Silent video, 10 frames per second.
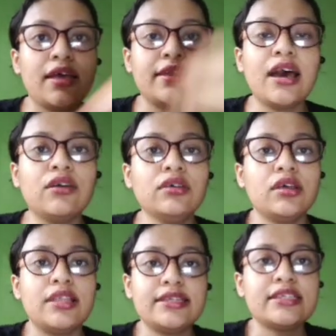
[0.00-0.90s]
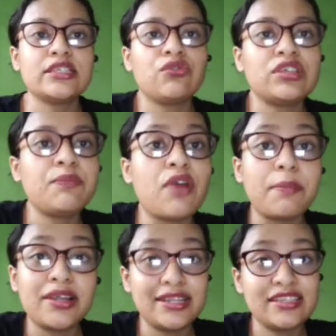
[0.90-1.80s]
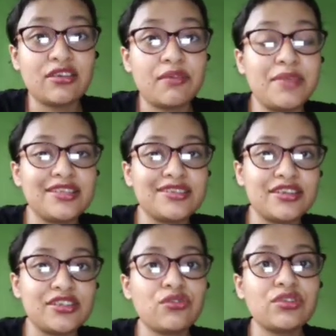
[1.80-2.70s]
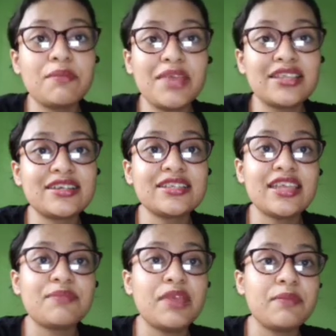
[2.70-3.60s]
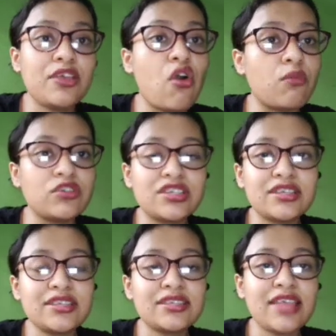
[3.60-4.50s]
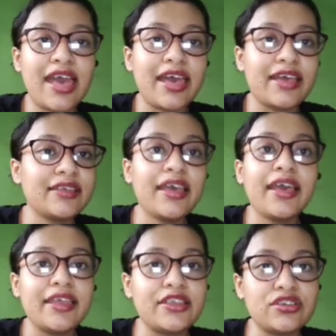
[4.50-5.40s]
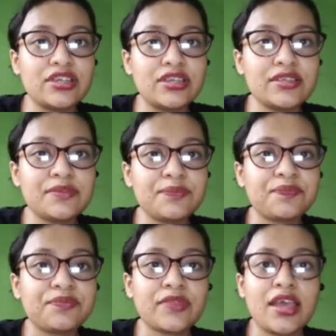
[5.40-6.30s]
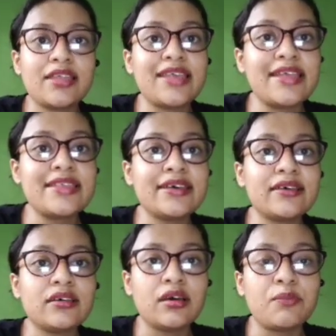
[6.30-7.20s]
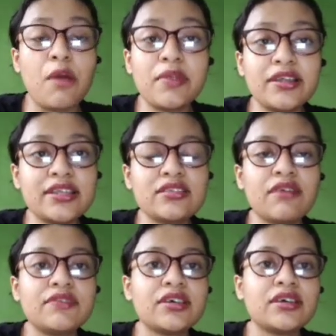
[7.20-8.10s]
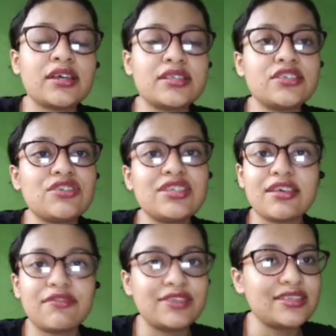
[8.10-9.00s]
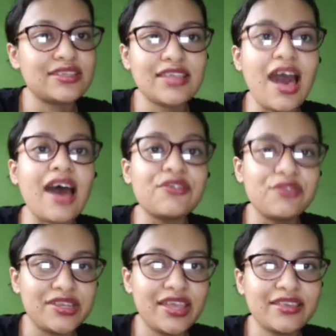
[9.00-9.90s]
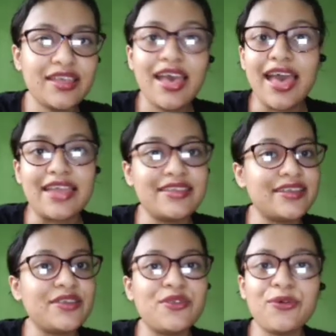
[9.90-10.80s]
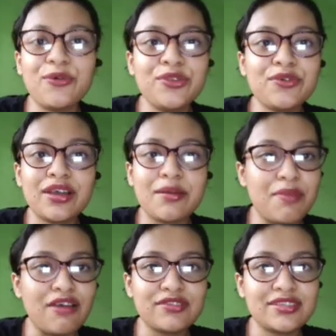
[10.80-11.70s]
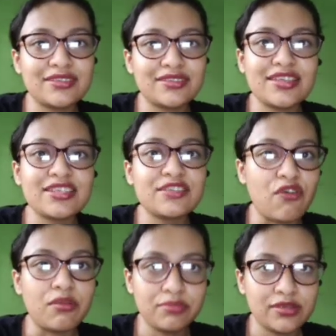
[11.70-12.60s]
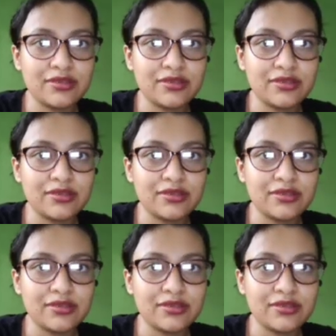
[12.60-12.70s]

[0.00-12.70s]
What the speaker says: Now let us know the properties of mixtures. So the mixtures, it may be homogeneous and heterogeneous. Then the properties of the constituent substances are retained, and here no new compounds is formed.